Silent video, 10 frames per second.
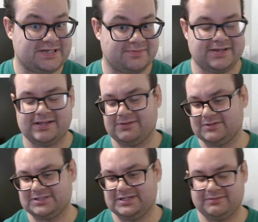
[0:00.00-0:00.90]
Tim Daly
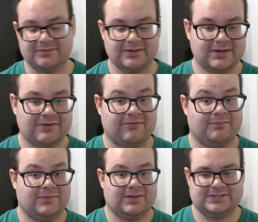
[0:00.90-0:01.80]
once again,
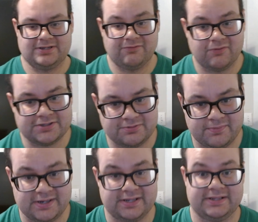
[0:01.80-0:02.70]
from, like I said, who voiced
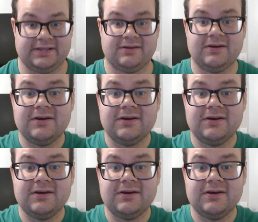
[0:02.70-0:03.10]
Superman in the